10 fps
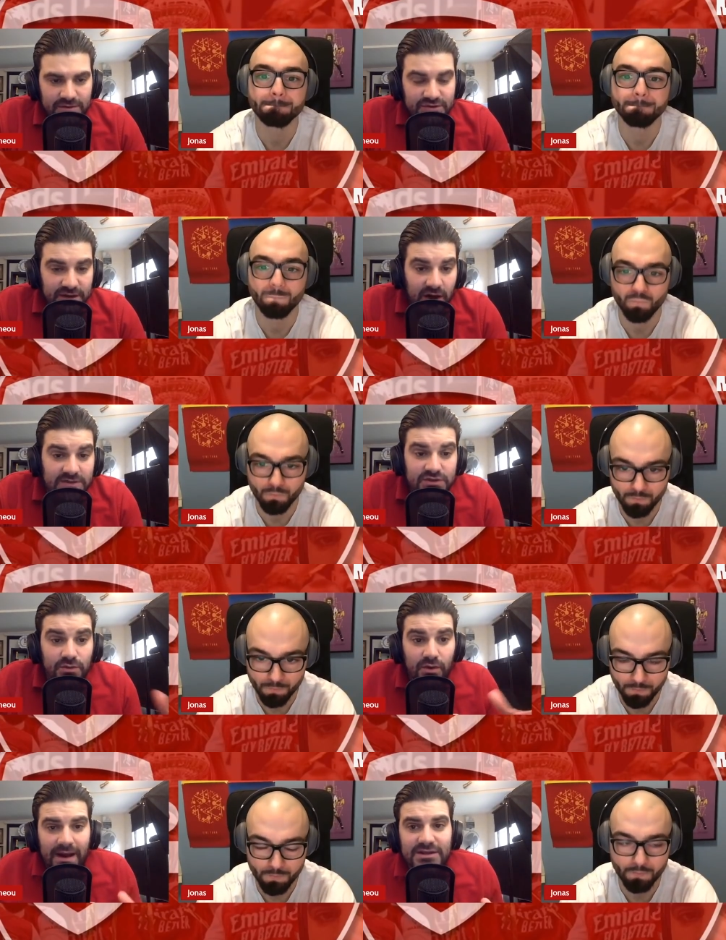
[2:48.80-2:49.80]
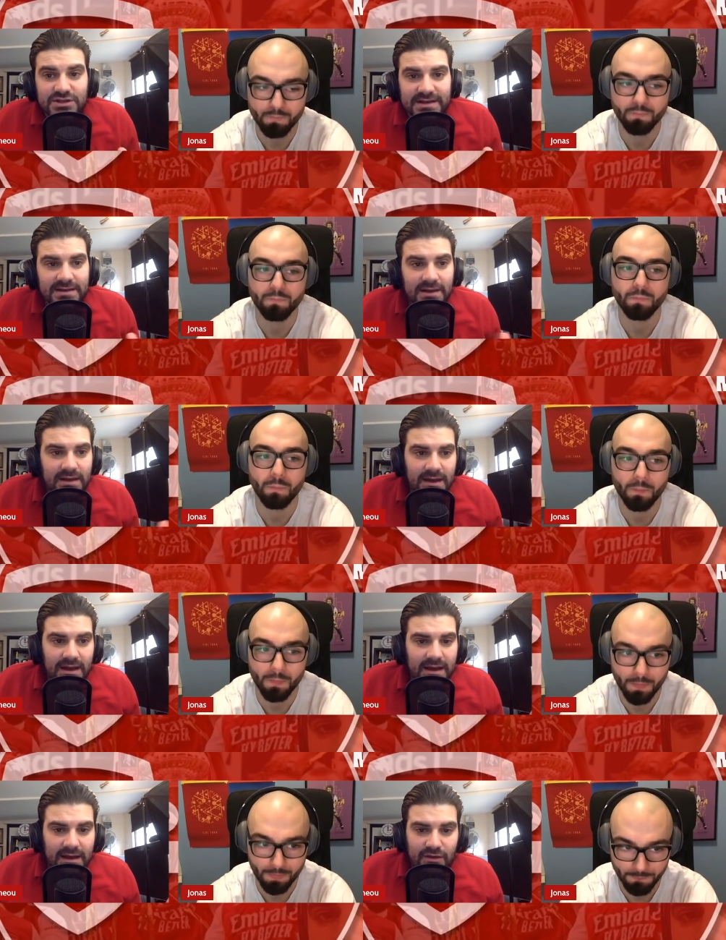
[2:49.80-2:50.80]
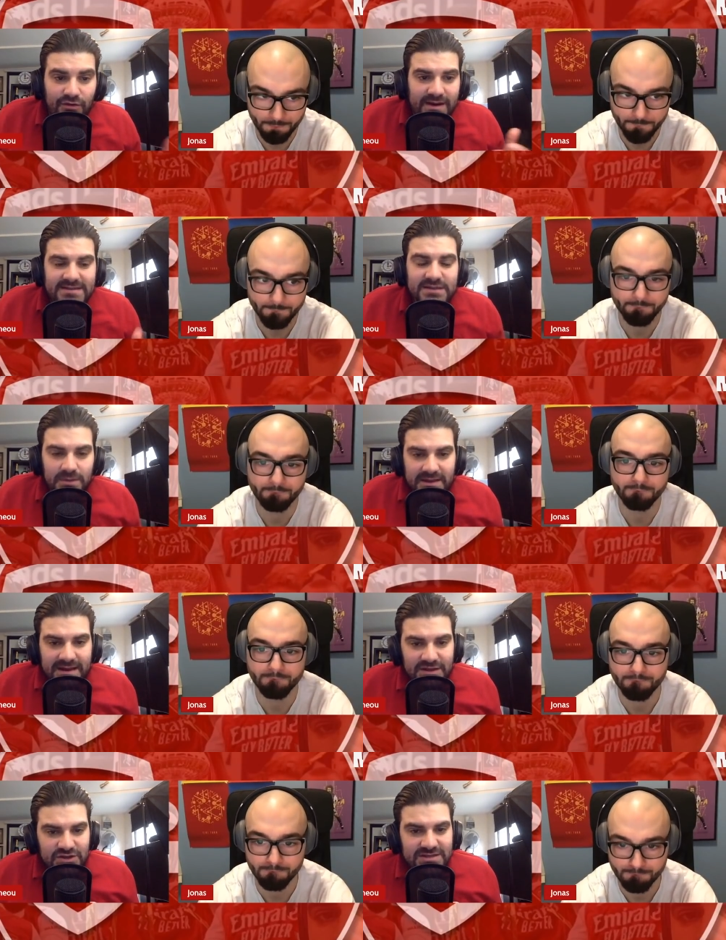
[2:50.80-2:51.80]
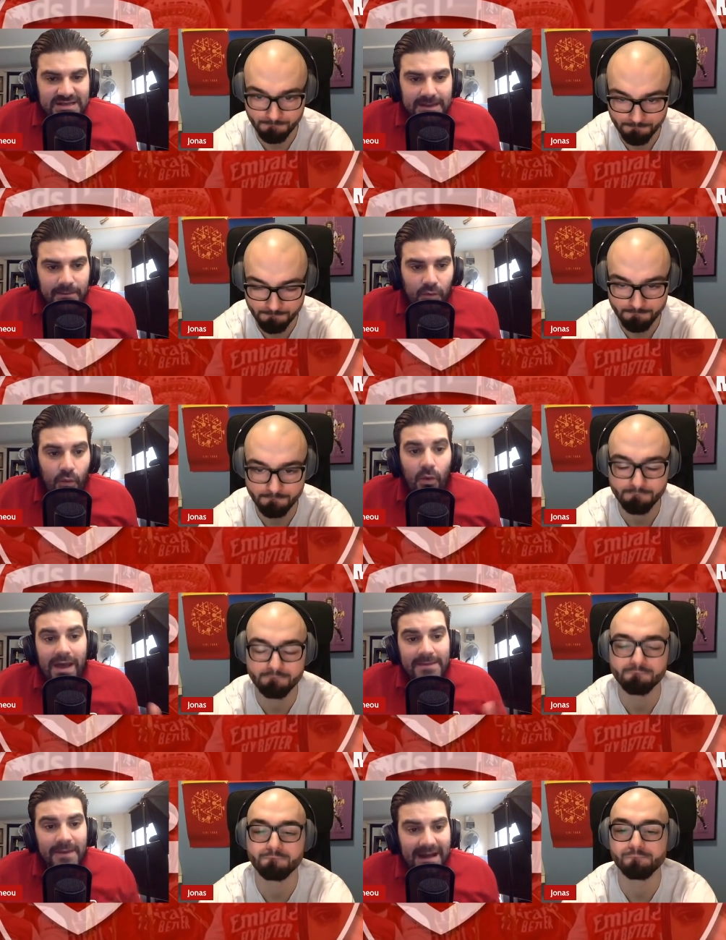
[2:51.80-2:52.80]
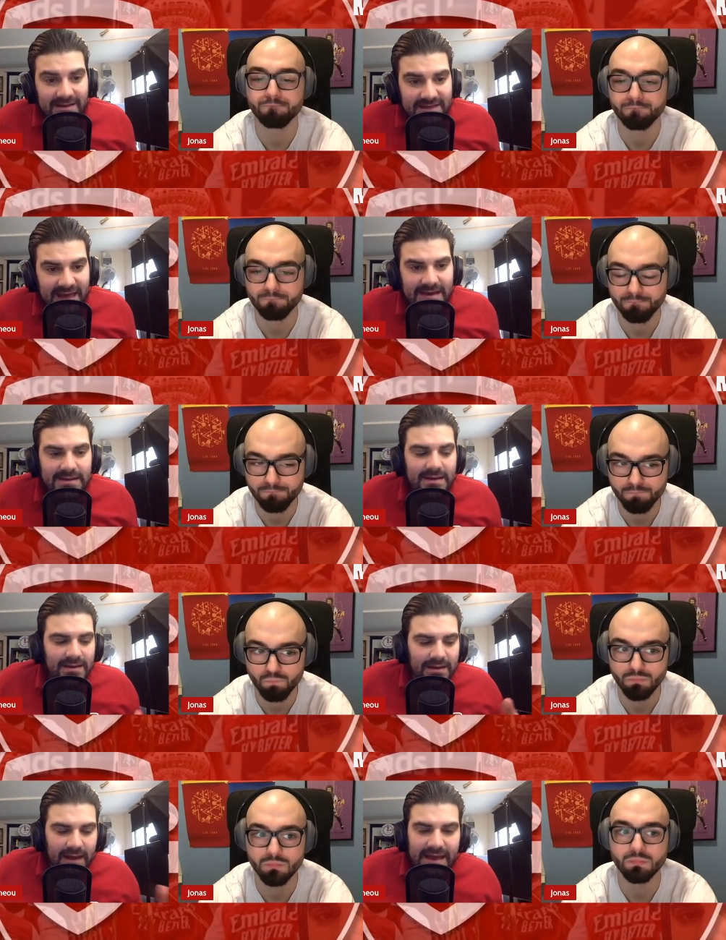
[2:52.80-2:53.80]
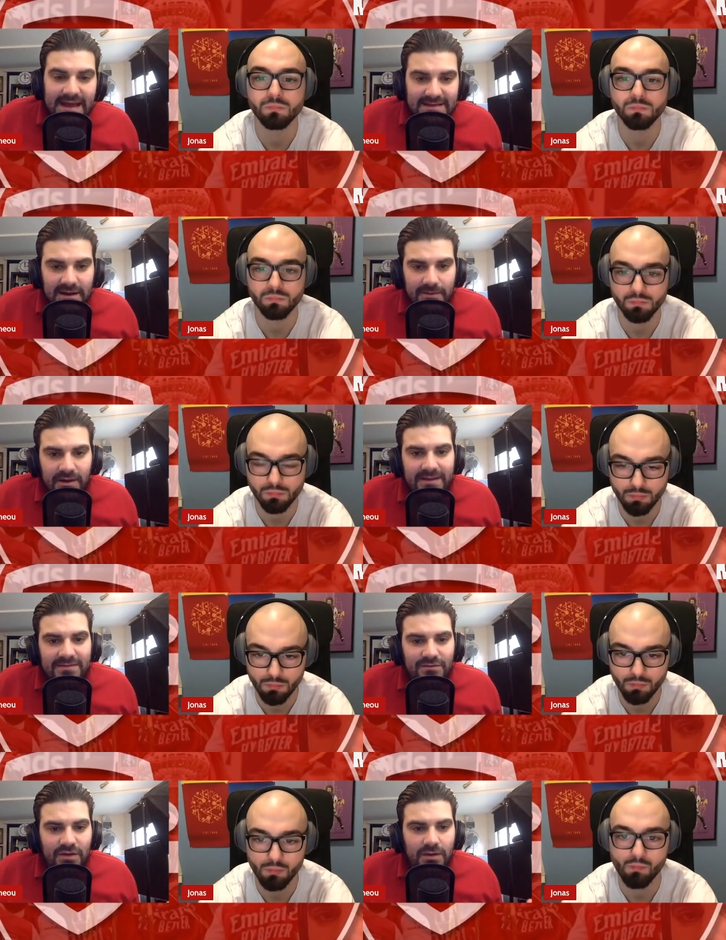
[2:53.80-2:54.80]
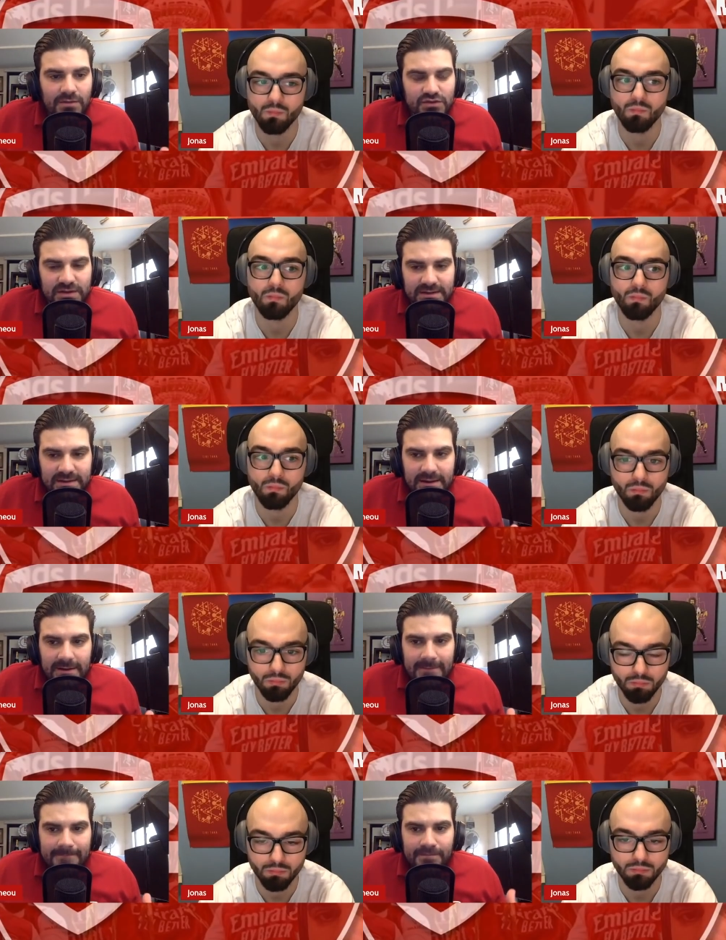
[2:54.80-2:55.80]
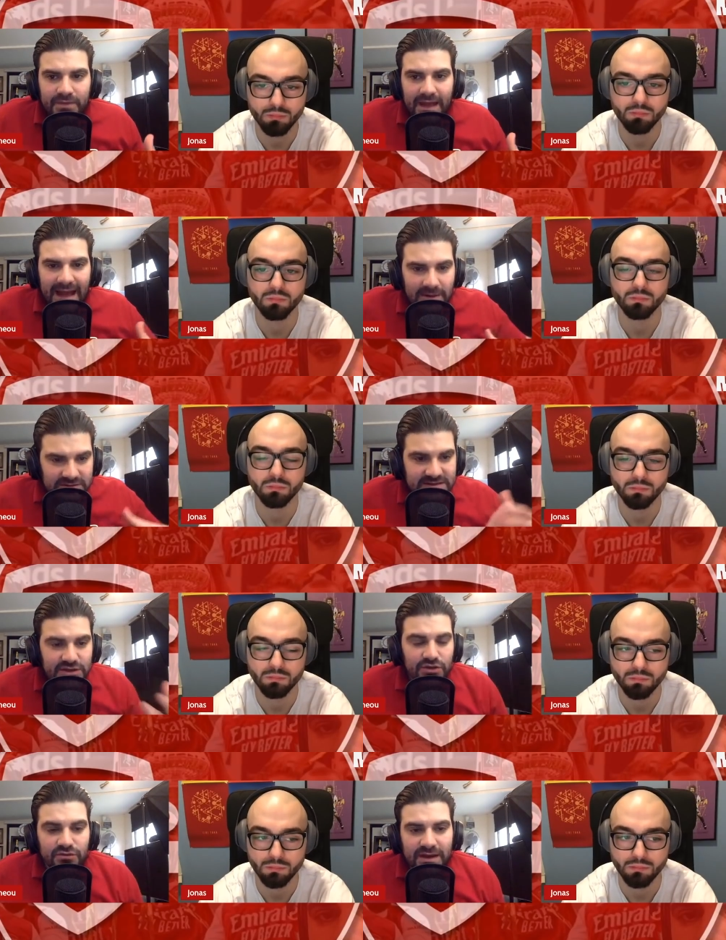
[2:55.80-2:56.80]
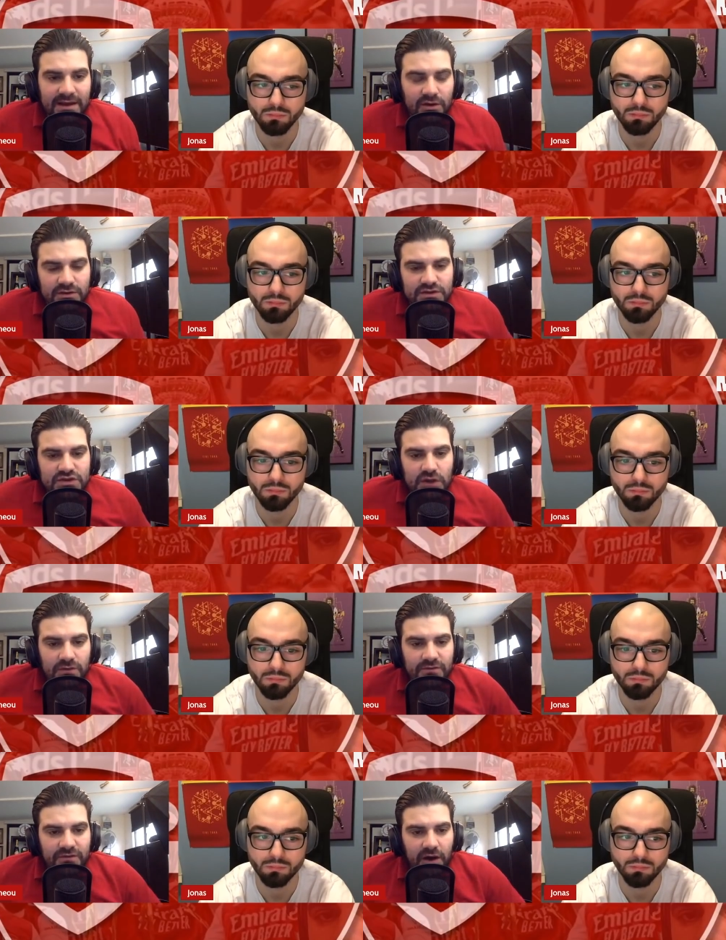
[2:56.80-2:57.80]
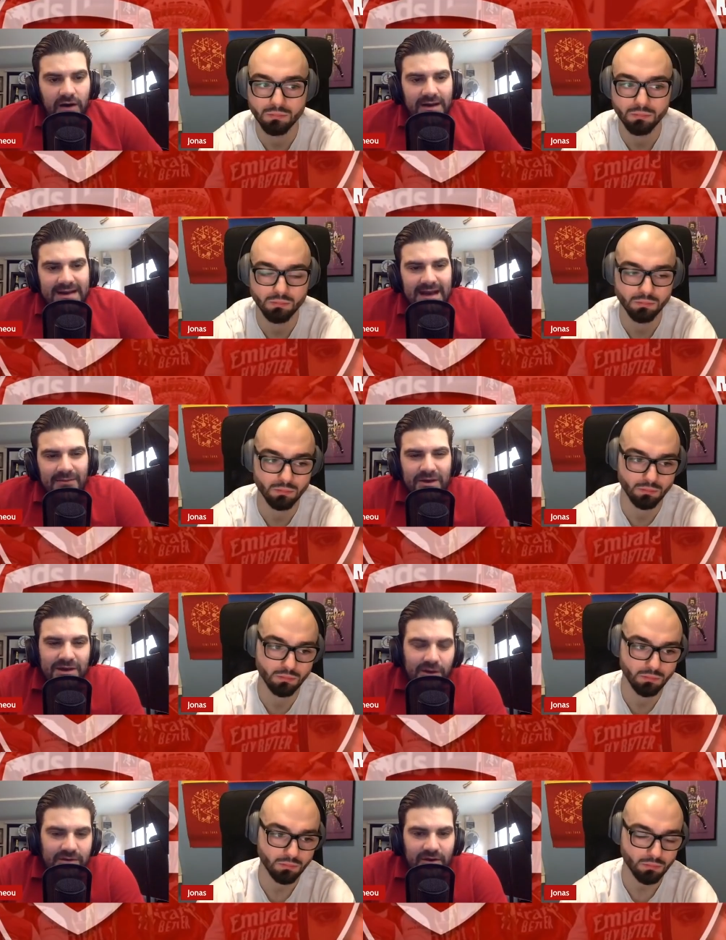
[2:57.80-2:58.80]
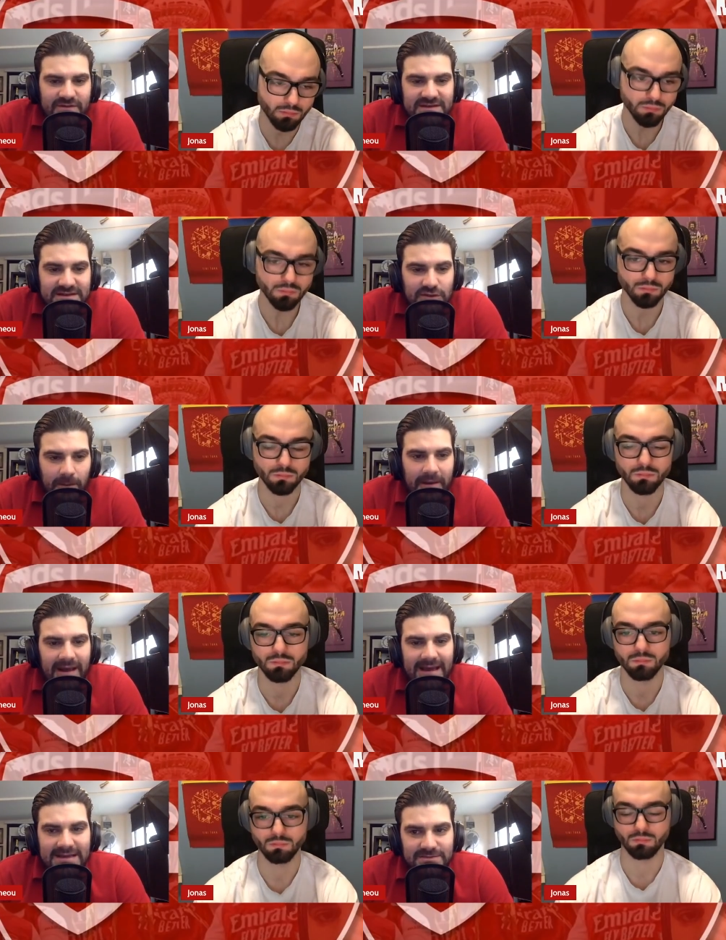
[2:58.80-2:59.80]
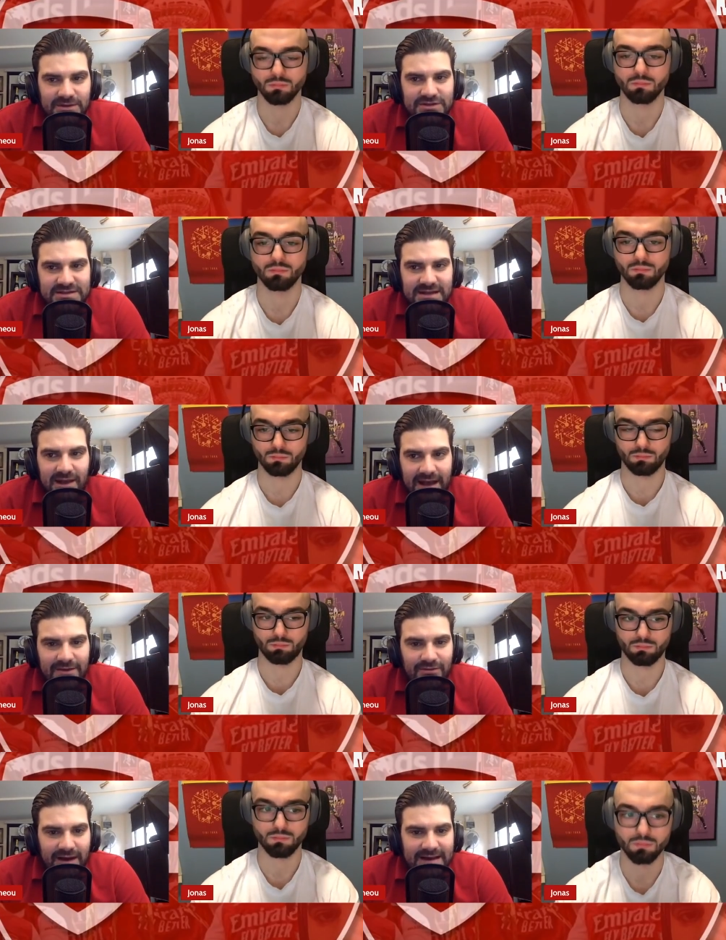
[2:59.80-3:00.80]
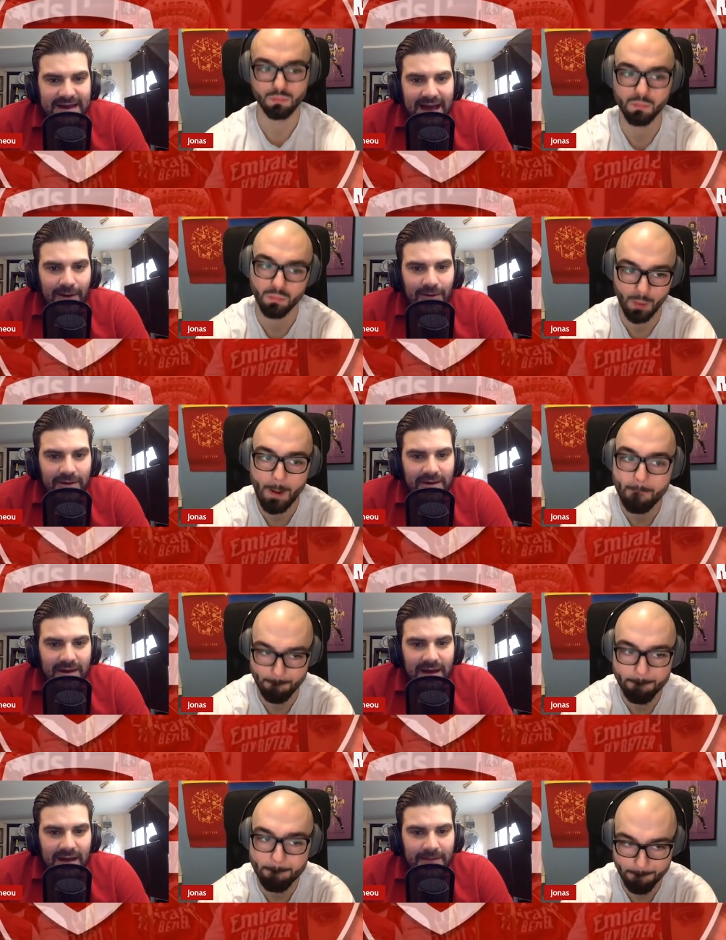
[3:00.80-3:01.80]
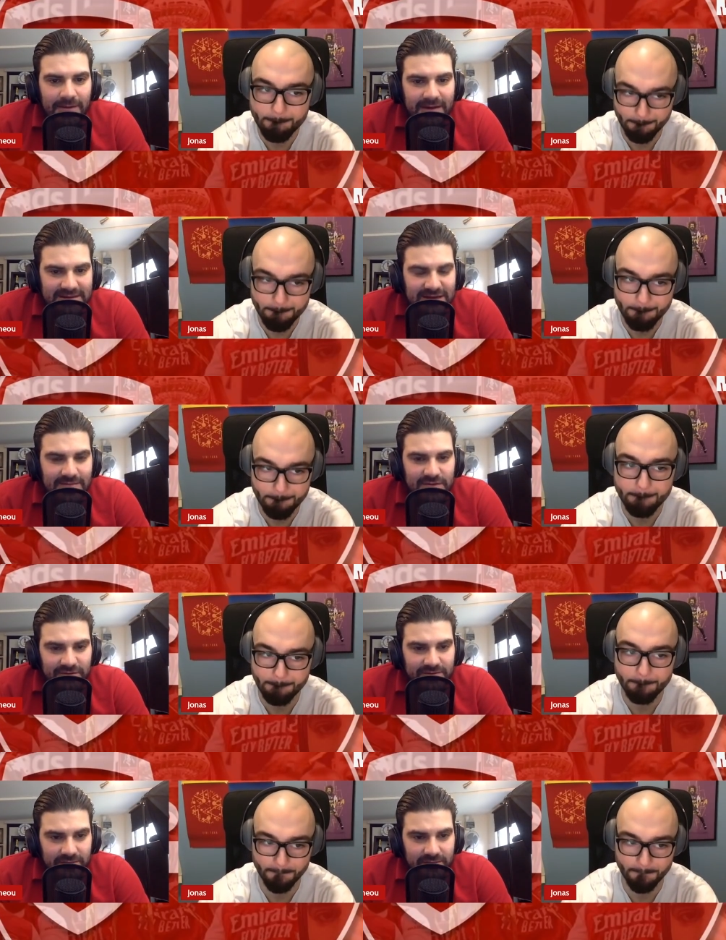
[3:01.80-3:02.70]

Speaker 1: Madrid. Arsenal were actually credited with an interest in him way back then. He ended up going to Real Madrid. How's his career gone so far? And we know that obviously he's not playing as much as he'd like right now. But in terms of